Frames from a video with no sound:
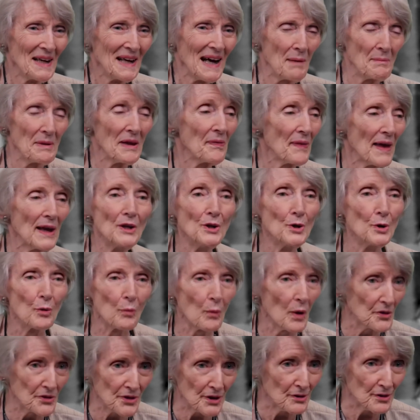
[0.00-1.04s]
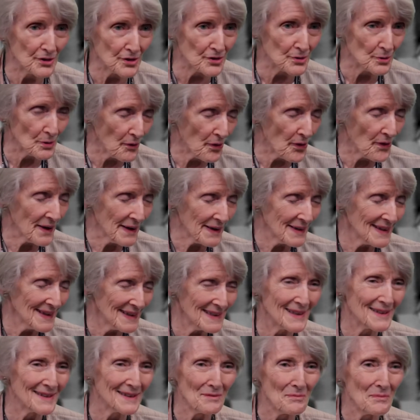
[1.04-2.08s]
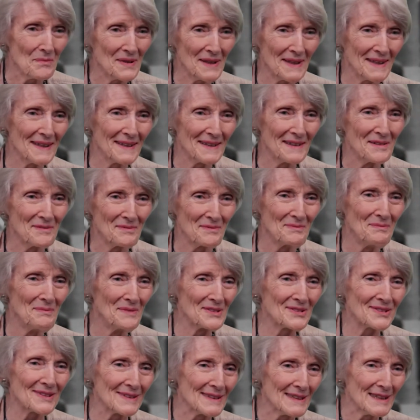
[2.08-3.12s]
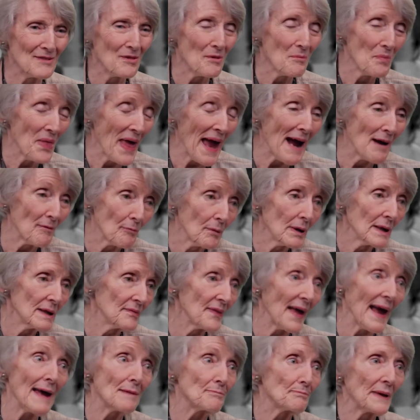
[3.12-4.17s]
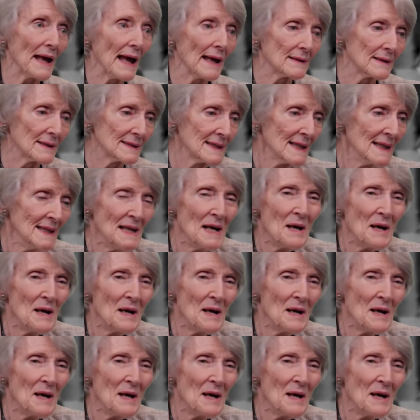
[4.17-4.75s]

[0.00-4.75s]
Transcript: I mean, they knew it wasn't a sure thing. He didn't, he didn't mislead them that right. way, that badly.